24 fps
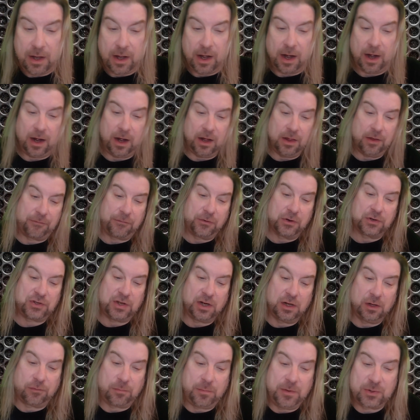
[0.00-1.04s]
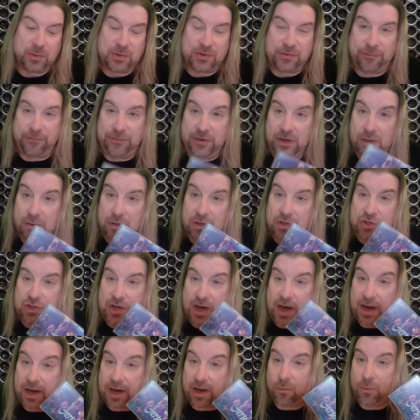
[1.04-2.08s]
The first single from this was Feel the
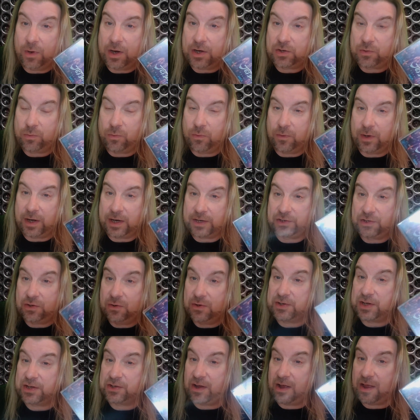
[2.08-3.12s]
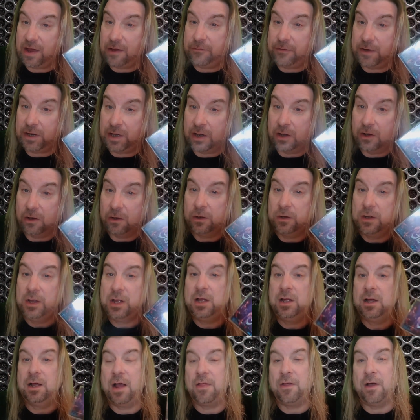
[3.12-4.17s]
Shake, which as soon as I saw that video,
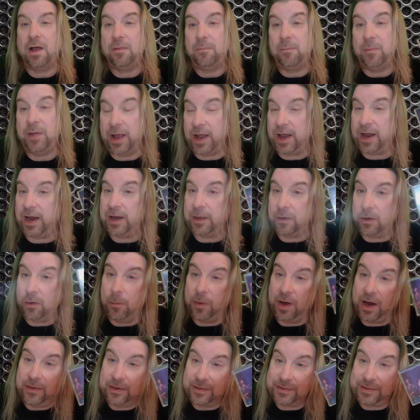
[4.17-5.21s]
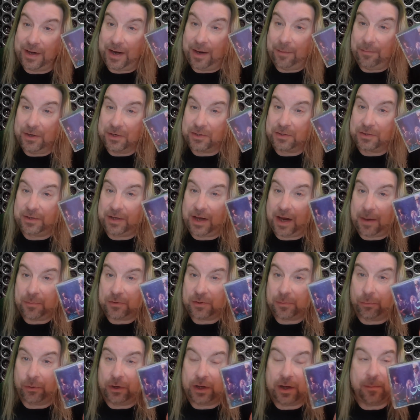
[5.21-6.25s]
I thought, I got to go buy this tape. This tape
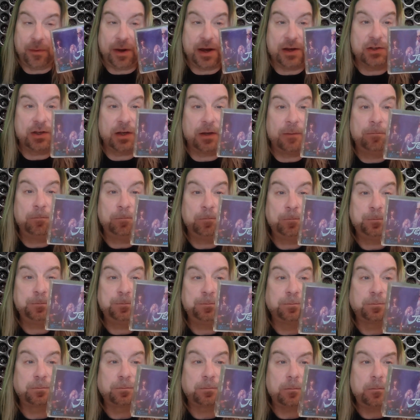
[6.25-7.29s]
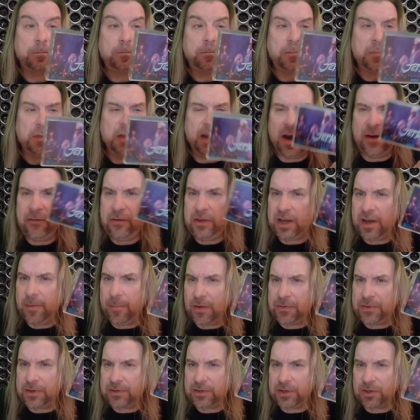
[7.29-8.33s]
is pretty amazing. Everything
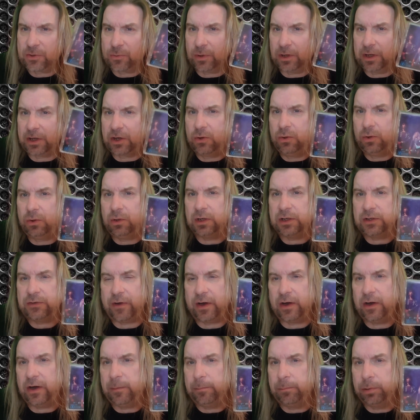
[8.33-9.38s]
about this is really cool. It's very